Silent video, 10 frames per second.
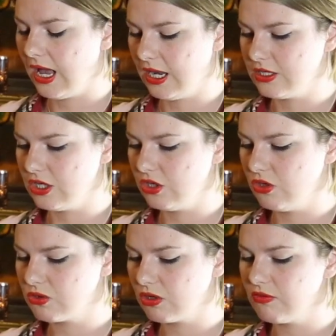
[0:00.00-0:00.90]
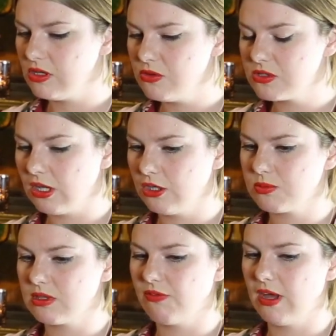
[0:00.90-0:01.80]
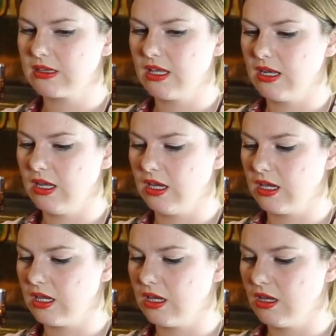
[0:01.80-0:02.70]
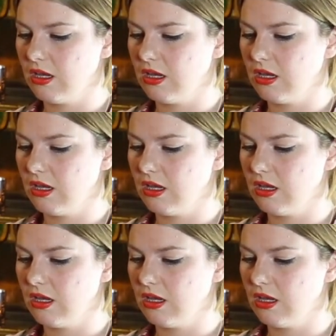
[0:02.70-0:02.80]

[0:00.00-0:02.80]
and you sort of lose touch with the fact that like,